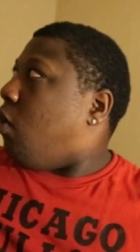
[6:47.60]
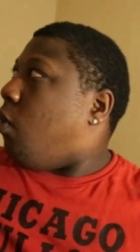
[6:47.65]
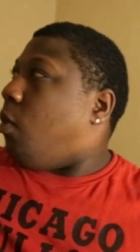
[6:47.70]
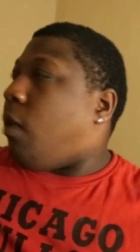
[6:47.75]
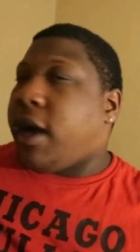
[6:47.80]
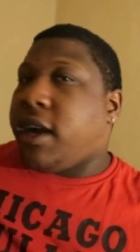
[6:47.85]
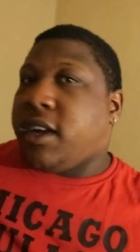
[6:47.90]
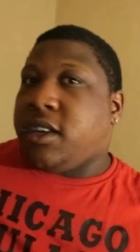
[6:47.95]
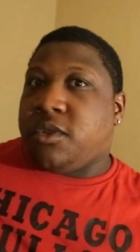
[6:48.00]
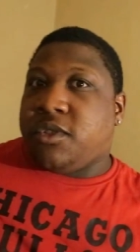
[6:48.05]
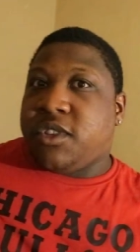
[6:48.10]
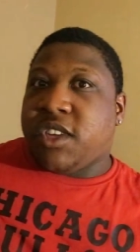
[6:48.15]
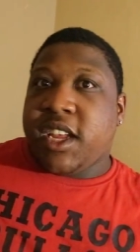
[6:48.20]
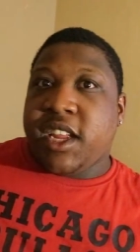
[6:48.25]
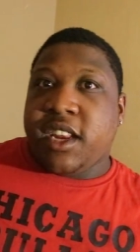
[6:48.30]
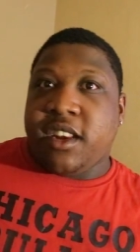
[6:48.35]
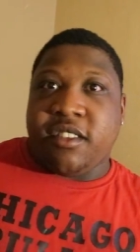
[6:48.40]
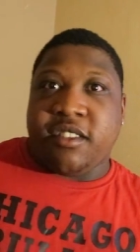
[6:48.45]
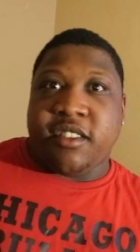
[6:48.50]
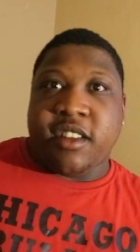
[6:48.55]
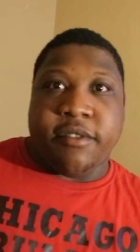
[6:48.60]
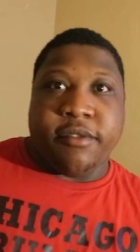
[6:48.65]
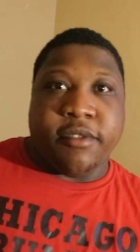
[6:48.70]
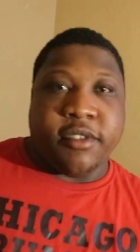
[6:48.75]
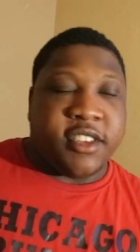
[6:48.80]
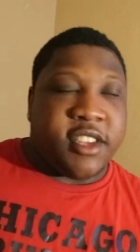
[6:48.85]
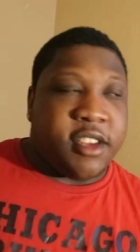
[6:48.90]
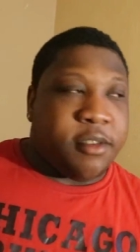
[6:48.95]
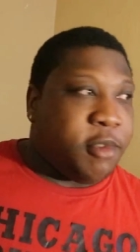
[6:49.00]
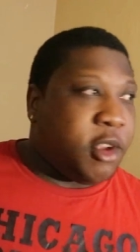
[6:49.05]
why are you saying this stuff
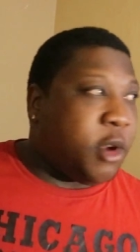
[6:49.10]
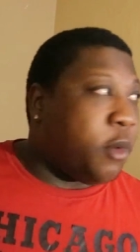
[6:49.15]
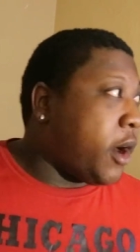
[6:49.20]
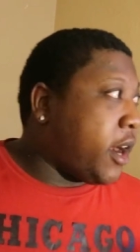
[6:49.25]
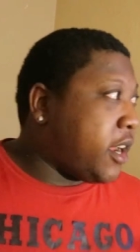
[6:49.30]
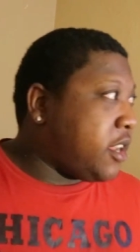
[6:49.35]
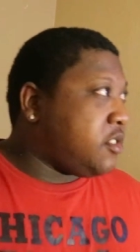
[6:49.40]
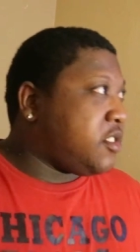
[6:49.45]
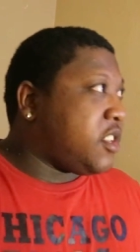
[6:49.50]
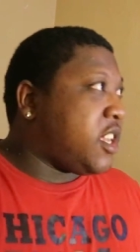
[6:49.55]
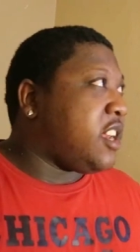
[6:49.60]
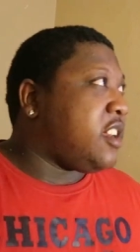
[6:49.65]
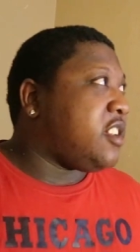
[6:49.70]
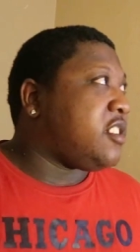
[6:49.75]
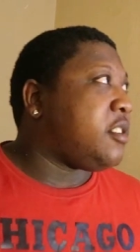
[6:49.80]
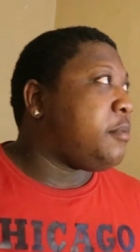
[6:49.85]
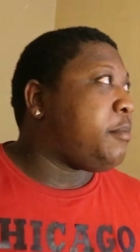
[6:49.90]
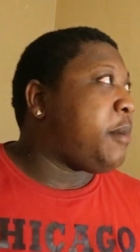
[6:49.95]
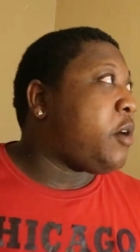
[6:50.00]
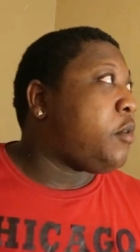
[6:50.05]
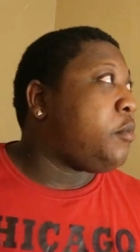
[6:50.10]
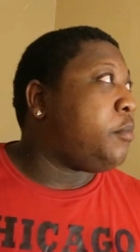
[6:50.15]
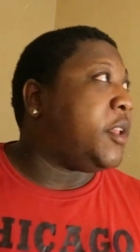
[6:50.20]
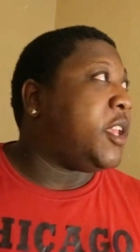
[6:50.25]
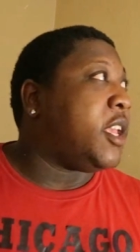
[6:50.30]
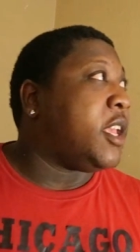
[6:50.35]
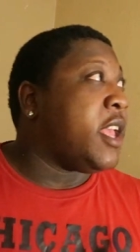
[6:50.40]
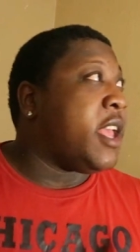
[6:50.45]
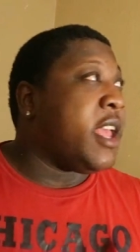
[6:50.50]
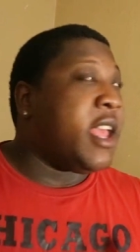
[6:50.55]
to me? Why are you saying this about
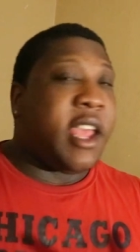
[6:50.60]
me?